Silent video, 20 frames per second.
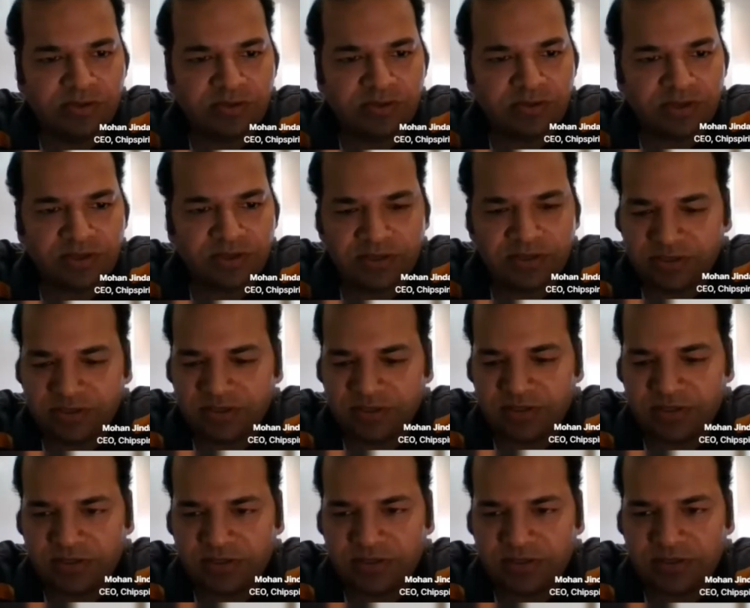Okay.
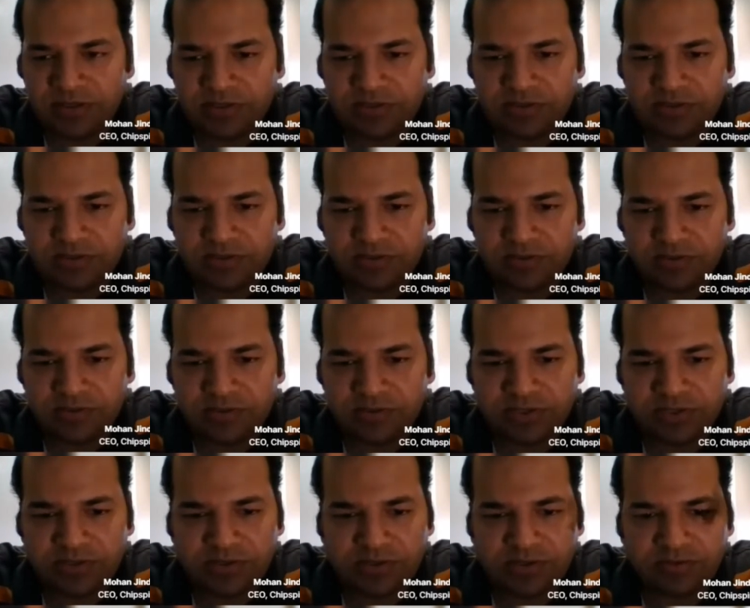So
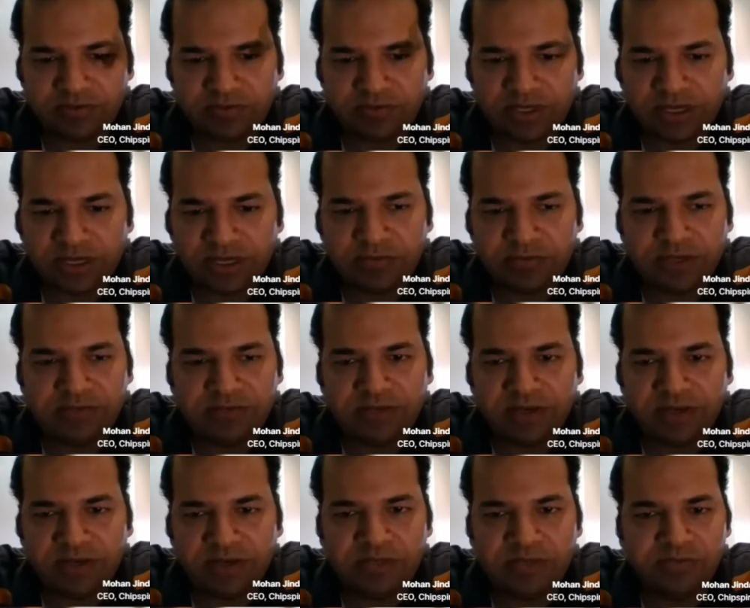Mr. Vikas, please
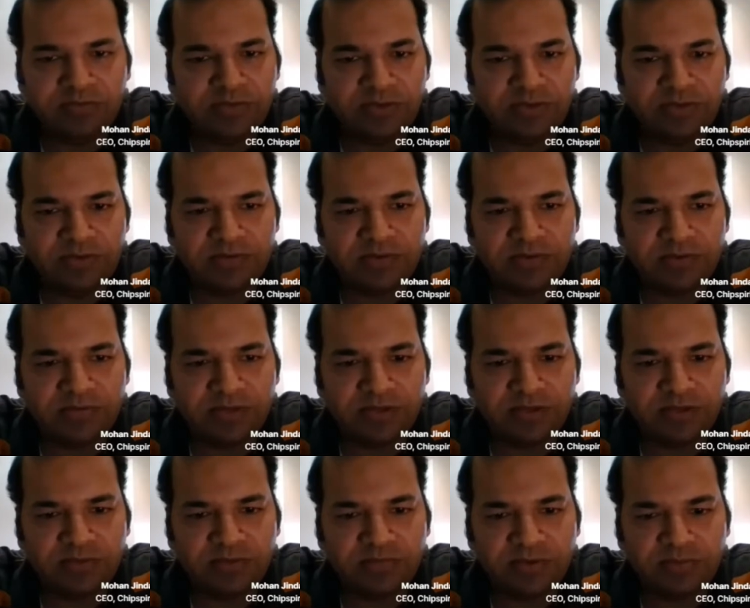help me if there is
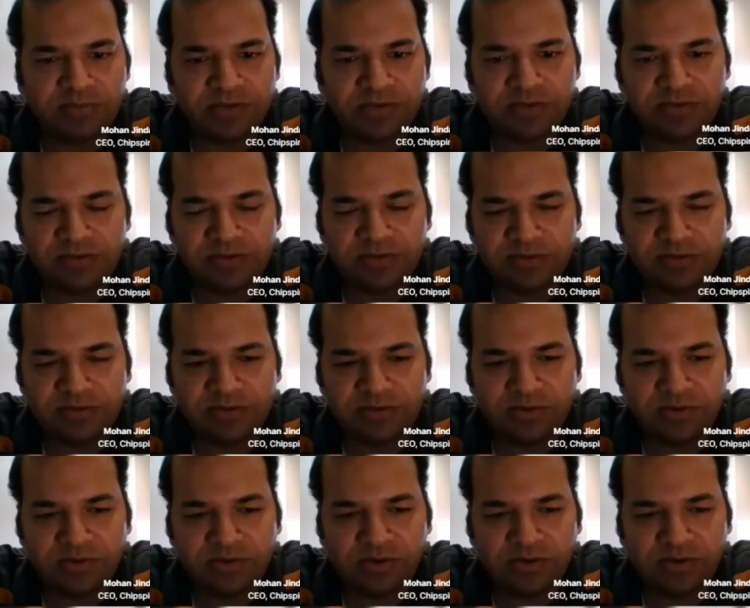something from the
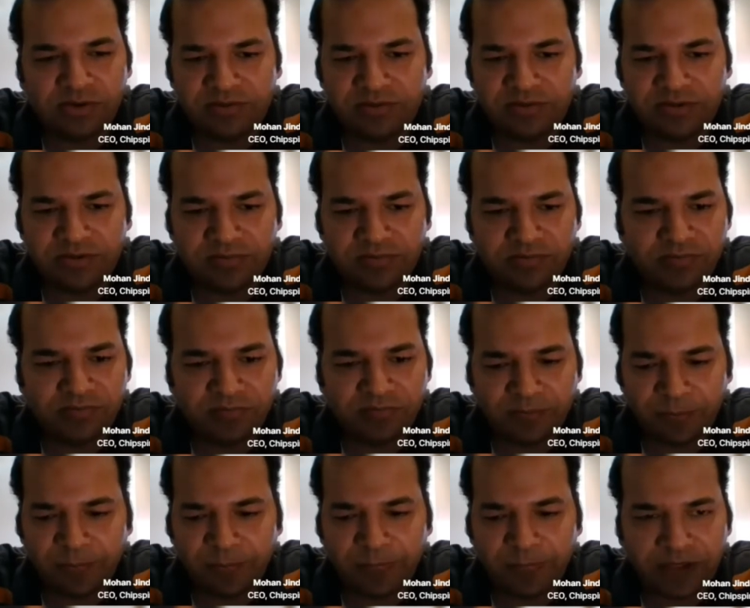audience here.
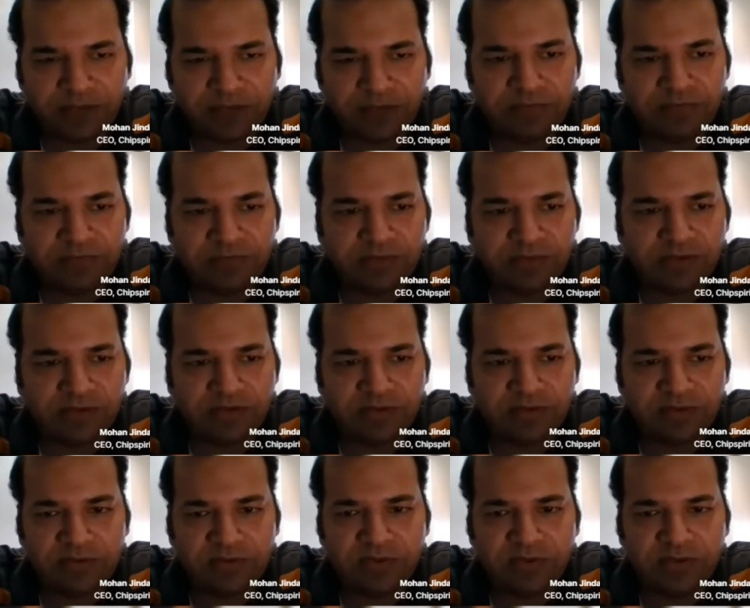Yeah, thank
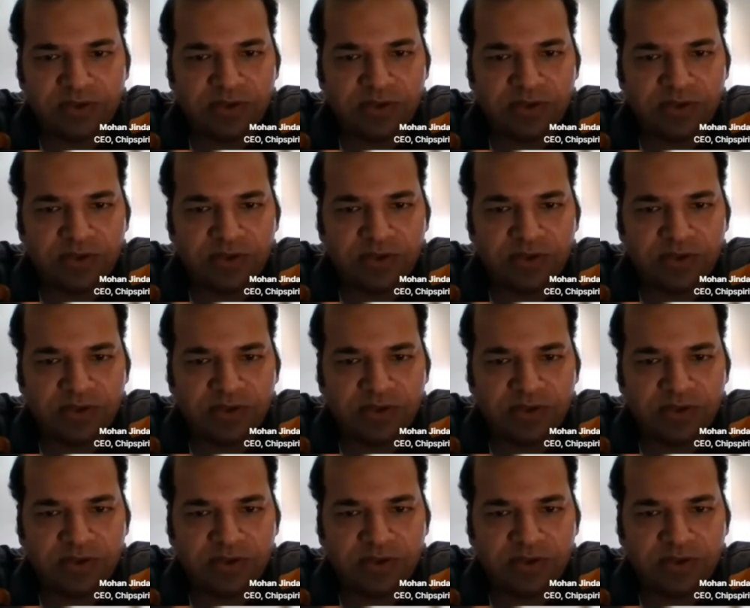you.